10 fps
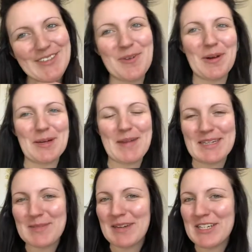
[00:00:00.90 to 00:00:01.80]
welcome back
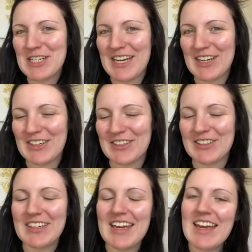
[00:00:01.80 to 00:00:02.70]
to my
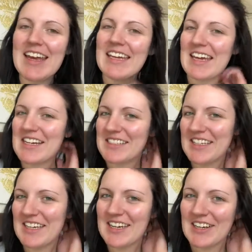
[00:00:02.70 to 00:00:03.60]
channel.
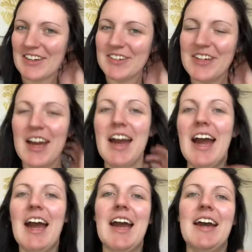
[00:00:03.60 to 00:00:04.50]
Casey here.
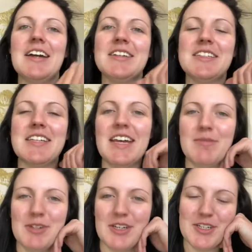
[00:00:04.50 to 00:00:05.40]
Today I'm
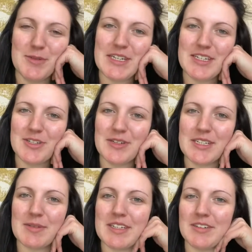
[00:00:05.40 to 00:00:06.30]
going to be doing
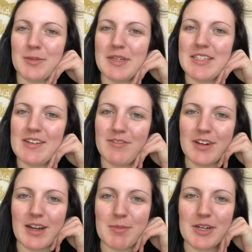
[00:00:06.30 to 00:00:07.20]
something a little bit
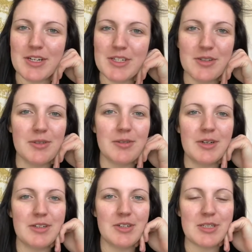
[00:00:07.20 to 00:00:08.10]
different. I'm going to do
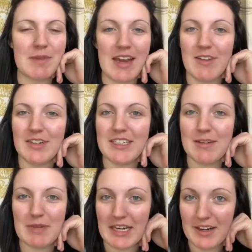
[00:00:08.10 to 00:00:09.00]
just my everyday
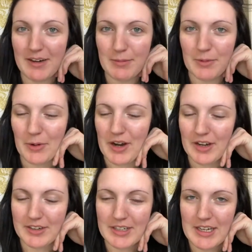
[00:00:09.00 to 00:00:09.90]
makeup while